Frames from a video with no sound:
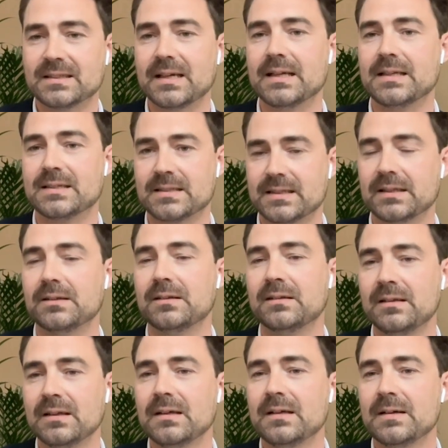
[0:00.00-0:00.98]
it's
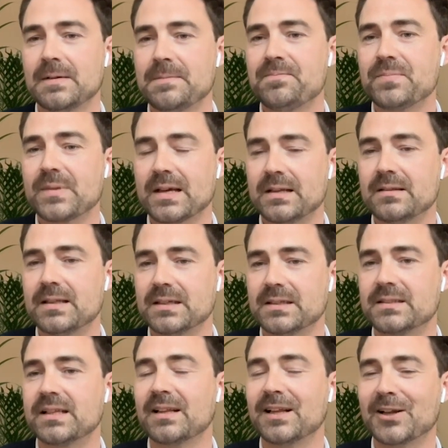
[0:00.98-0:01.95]
still there's
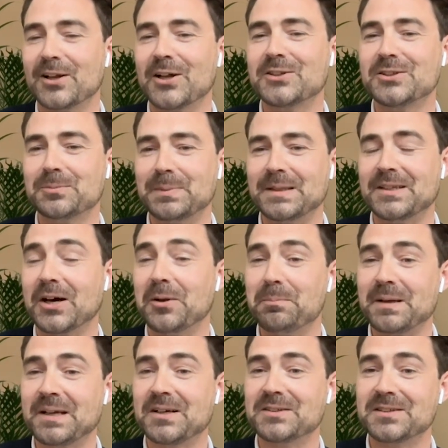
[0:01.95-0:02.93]
still a lot to be done,
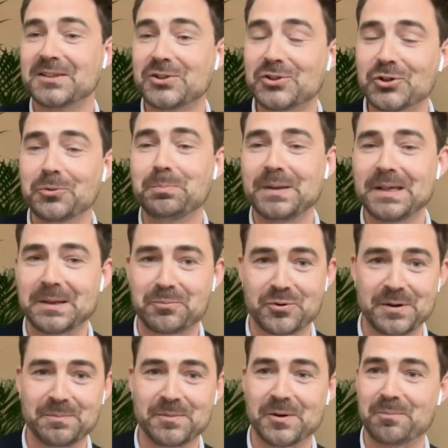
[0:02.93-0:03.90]
because it should be a
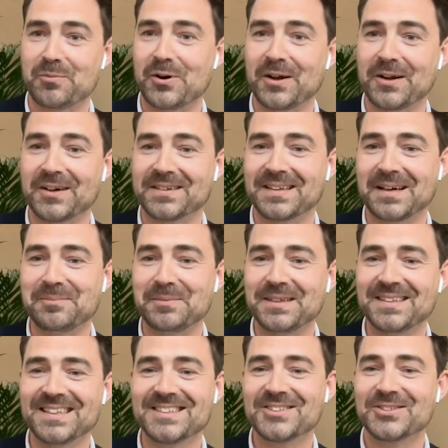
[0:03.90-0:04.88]
premium product. I
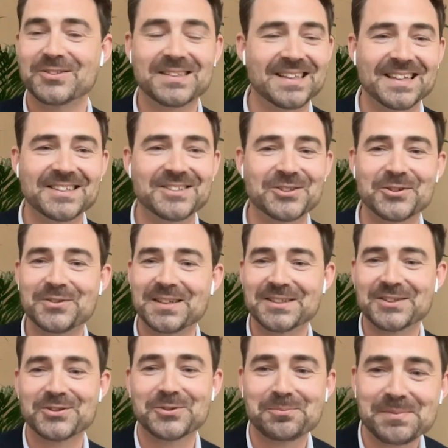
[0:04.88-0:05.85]
mean, there
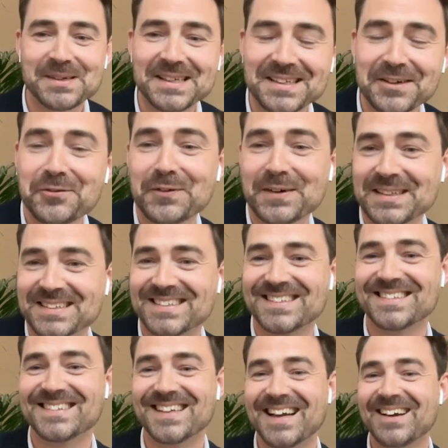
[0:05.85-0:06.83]
shouldn't be a
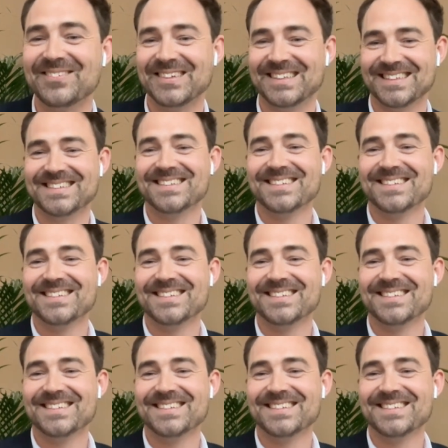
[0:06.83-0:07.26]
difference. I mean,